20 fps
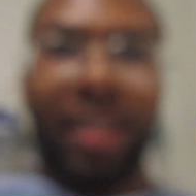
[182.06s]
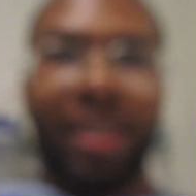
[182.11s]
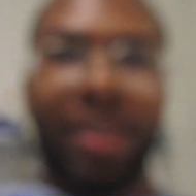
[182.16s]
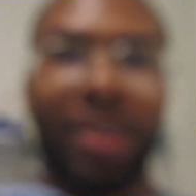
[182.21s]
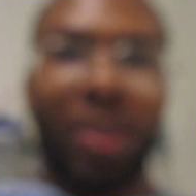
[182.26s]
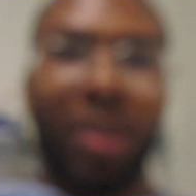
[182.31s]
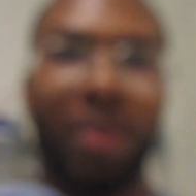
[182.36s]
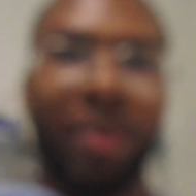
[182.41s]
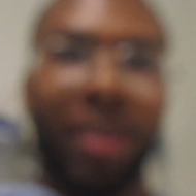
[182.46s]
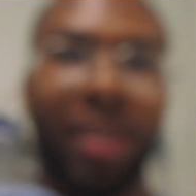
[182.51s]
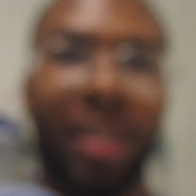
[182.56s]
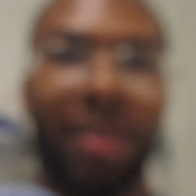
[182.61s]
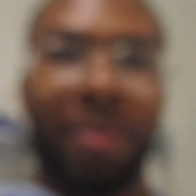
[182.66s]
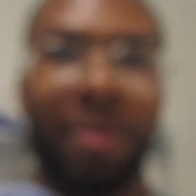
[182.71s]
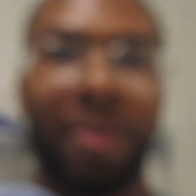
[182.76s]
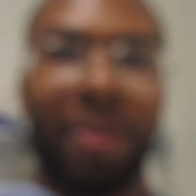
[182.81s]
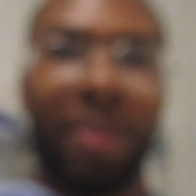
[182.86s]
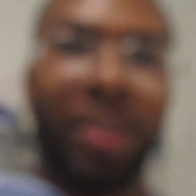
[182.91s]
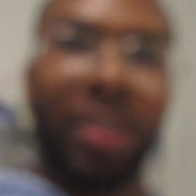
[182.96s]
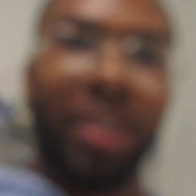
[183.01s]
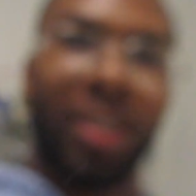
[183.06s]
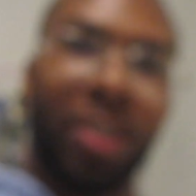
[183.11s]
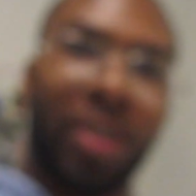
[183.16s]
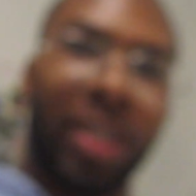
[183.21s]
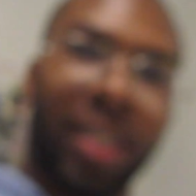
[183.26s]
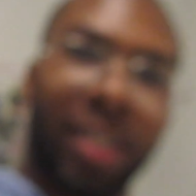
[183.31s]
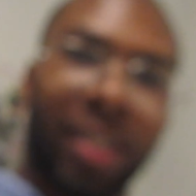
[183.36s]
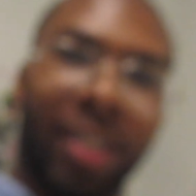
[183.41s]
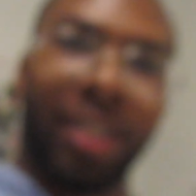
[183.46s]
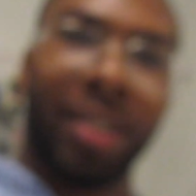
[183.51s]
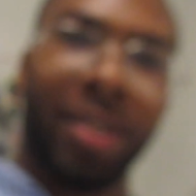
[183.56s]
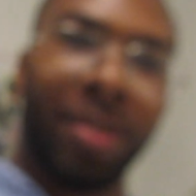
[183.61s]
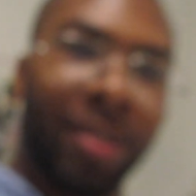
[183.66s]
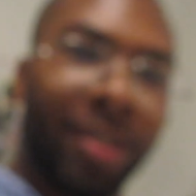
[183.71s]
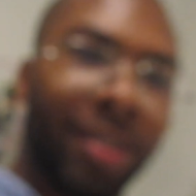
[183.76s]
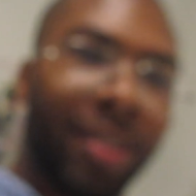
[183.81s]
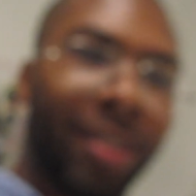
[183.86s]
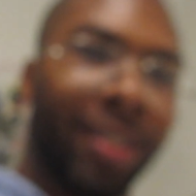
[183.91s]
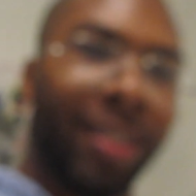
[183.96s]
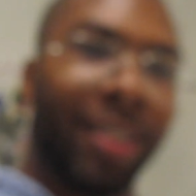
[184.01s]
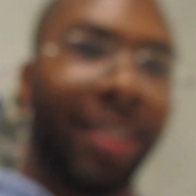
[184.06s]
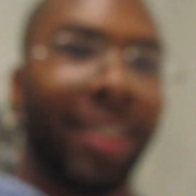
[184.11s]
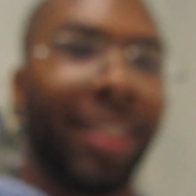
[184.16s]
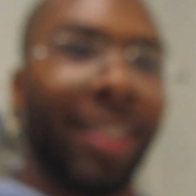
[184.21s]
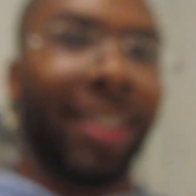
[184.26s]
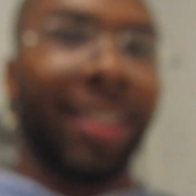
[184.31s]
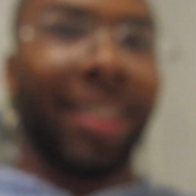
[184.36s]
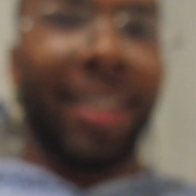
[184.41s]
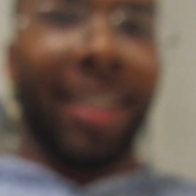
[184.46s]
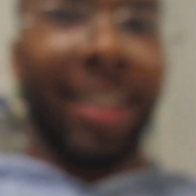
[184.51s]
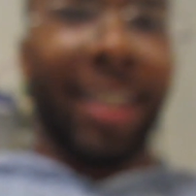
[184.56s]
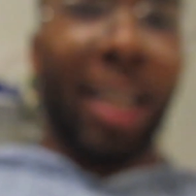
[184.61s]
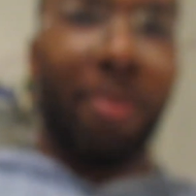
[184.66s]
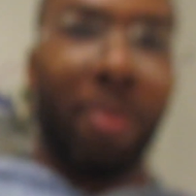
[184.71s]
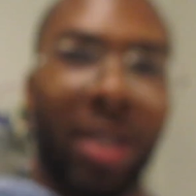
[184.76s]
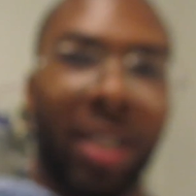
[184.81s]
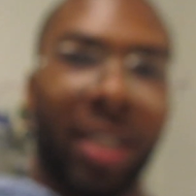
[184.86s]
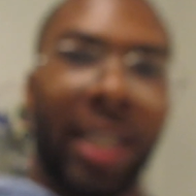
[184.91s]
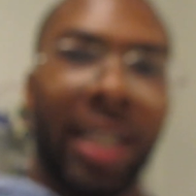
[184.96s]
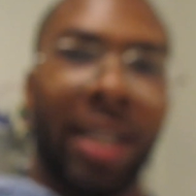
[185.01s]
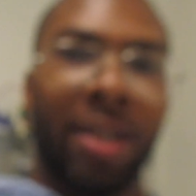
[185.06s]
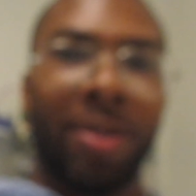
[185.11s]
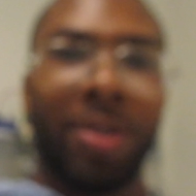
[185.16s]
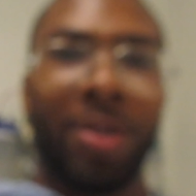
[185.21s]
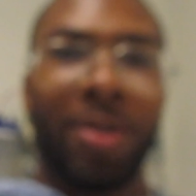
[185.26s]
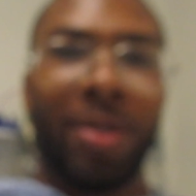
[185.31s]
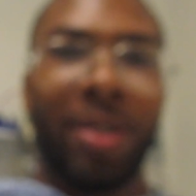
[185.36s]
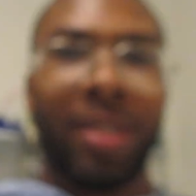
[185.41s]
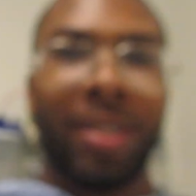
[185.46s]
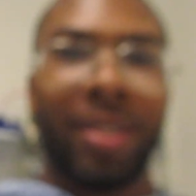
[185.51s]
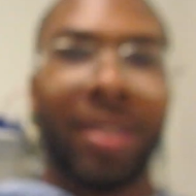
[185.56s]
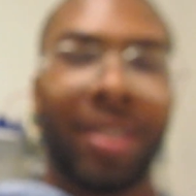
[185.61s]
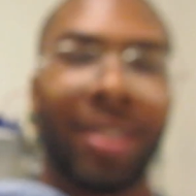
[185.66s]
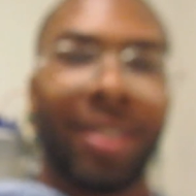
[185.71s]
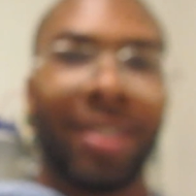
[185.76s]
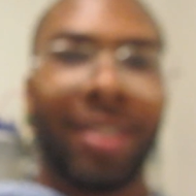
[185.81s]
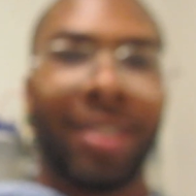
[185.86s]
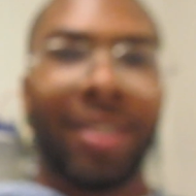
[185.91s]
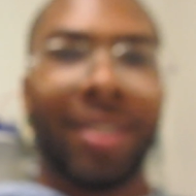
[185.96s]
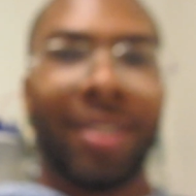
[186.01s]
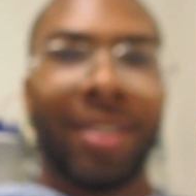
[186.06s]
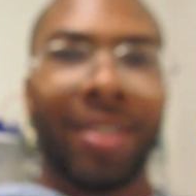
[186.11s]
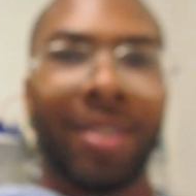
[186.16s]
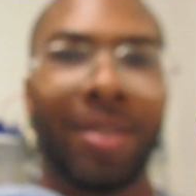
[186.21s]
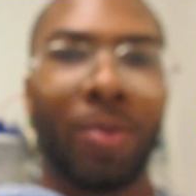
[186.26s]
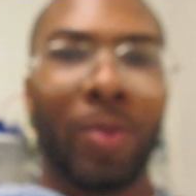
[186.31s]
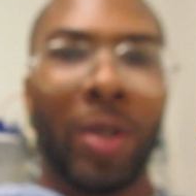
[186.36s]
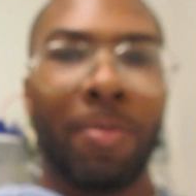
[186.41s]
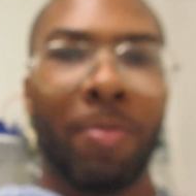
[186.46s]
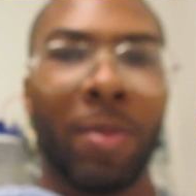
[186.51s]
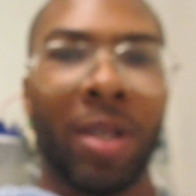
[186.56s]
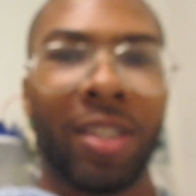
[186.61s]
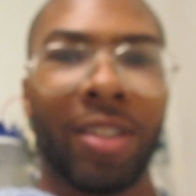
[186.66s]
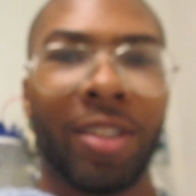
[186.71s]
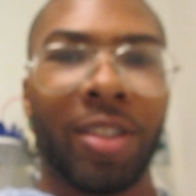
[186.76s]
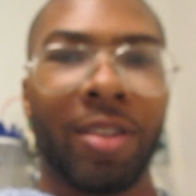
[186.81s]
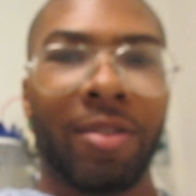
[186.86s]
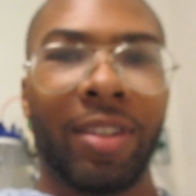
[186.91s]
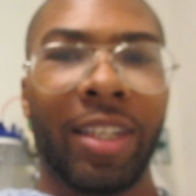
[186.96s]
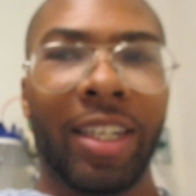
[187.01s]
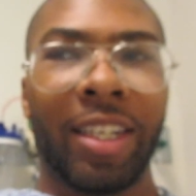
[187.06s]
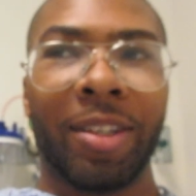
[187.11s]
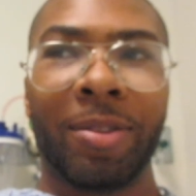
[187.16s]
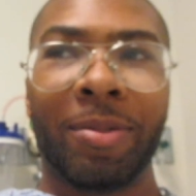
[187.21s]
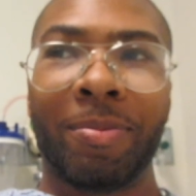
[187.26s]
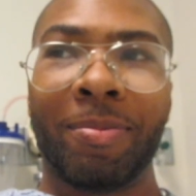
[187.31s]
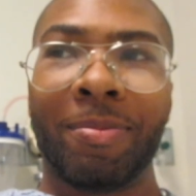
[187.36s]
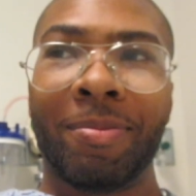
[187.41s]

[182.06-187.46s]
so I'm fully dressed now. I got my gown on. I wipe myself down.